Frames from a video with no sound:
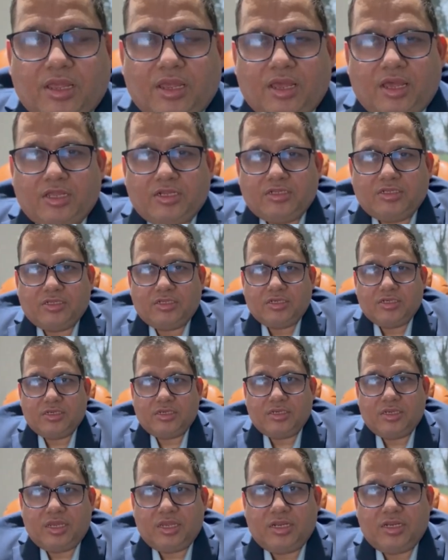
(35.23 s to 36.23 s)
and
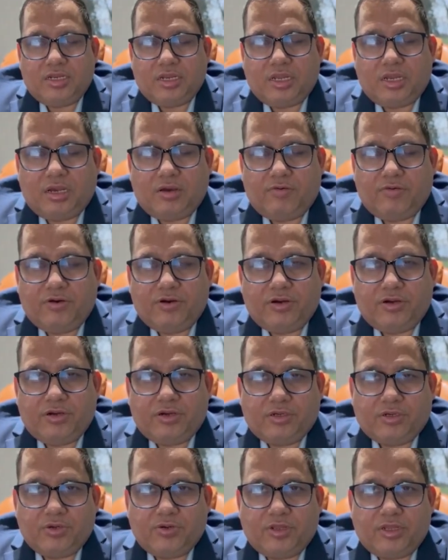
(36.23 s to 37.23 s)
in our
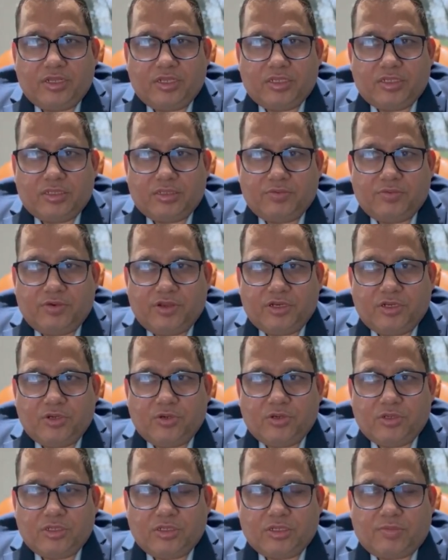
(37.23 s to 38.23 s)
today's video
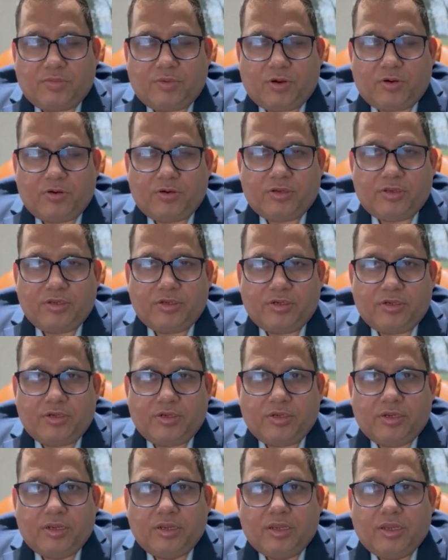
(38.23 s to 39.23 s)
is about
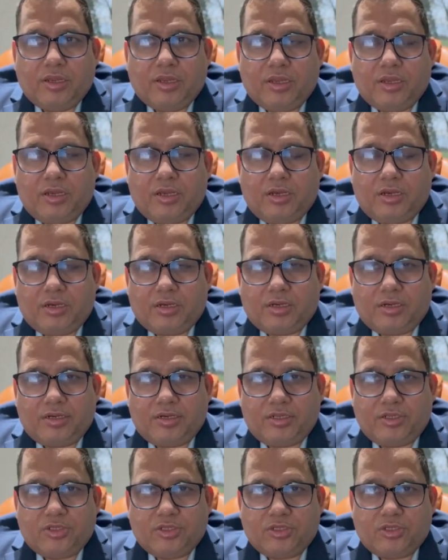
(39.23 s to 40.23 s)
the
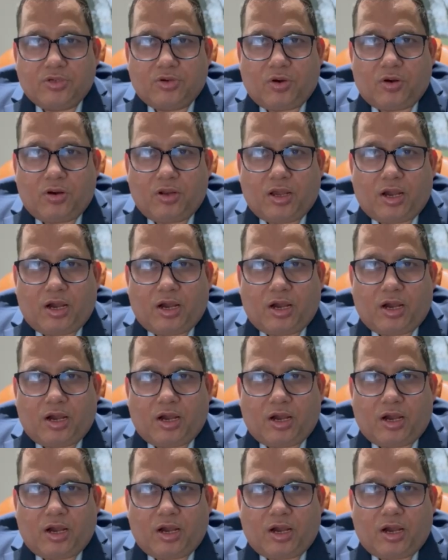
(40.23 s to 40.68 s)
condition called